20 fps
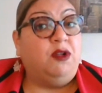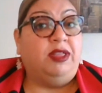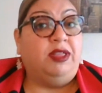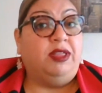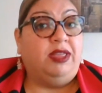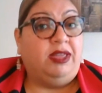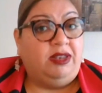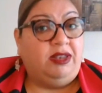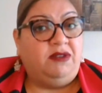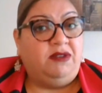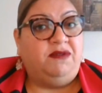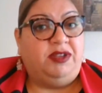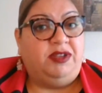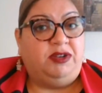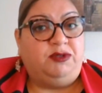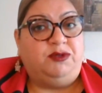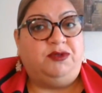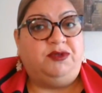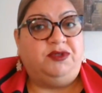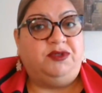all
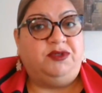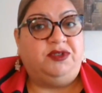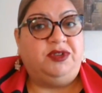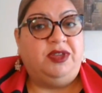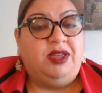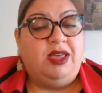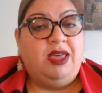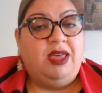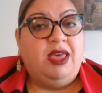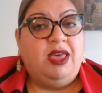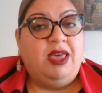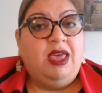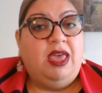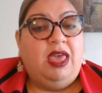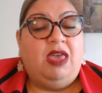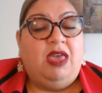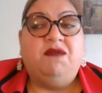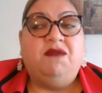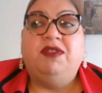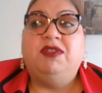individuals.
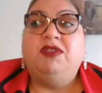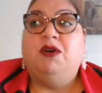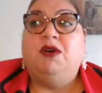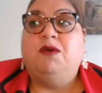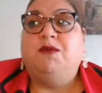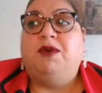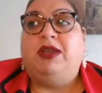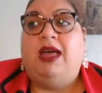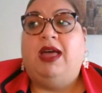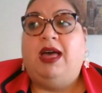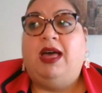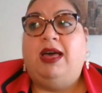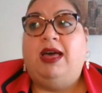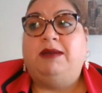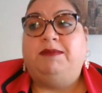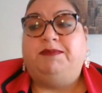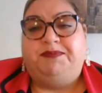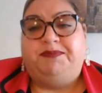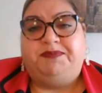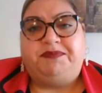Even though we're
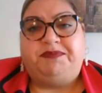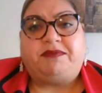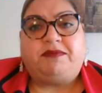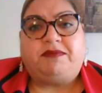not